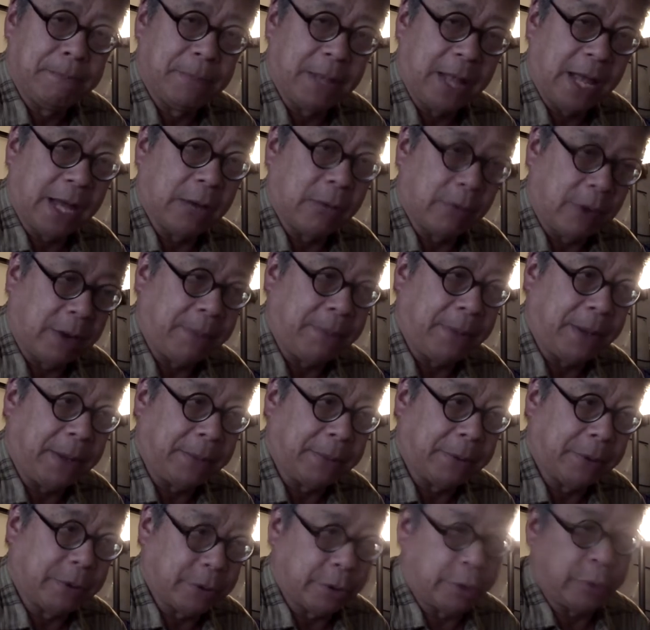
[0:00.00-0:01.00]
black and white
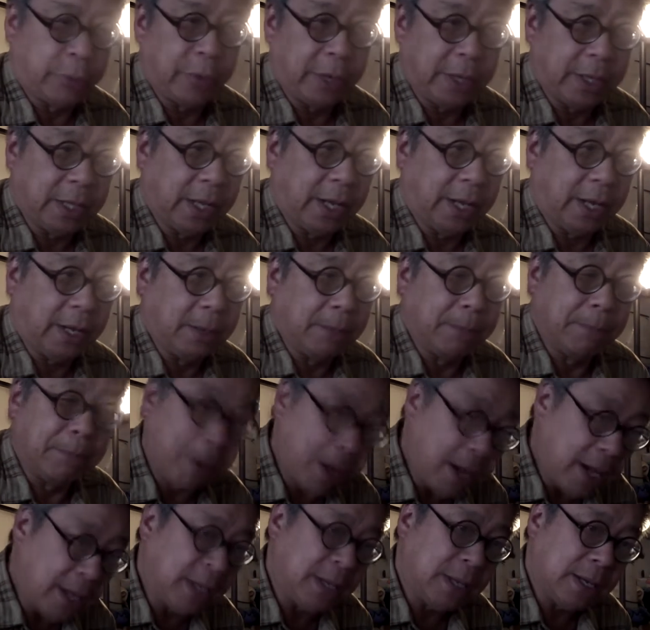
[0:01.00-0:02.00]
paper under red light.
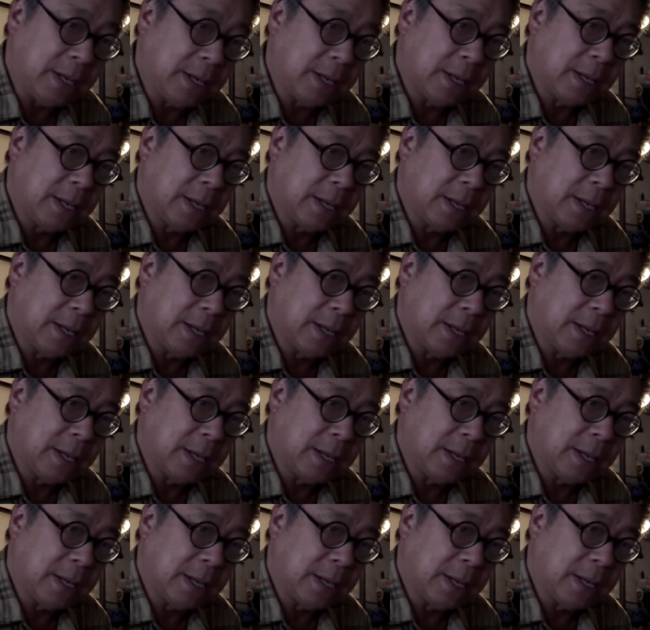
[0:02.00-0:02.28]
But